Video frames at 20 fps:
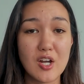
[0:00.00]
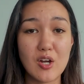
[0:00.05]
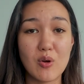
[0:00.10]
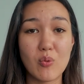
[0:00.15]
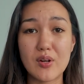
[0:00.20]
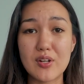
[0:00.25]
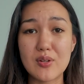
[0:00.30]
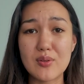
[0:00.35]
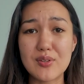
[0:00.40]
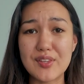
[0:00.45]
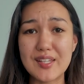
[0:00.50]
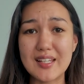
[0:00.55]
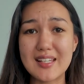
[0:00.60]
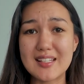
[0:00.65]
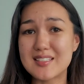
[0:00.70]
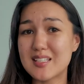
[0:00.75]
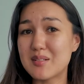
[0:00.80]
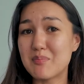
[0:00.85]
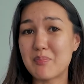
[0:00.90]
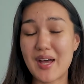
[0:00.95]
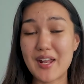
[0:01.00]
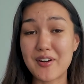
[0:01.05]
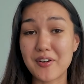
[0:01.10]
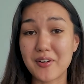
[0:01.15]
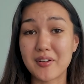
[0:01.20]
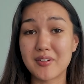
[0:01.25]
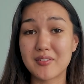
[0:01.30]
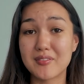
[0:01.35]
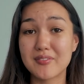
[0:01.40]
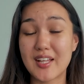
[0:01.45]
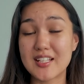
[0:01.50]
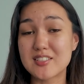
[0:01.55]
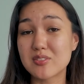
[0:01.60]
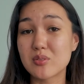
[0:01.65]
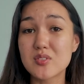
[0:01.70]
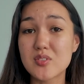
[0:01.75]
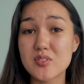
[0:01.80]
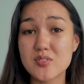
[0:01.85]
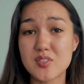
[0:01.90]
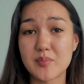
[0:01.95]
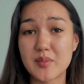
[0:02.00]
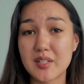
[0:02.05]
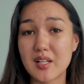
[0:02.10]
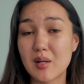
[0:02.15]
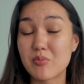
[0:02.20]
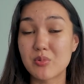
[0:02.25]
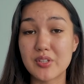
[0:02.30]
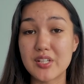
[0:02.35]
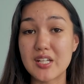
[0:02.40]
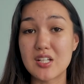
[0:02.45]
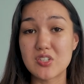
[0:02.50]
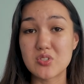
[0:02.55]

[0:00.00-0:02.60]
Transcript: What do you think it did better? That's also something I'm really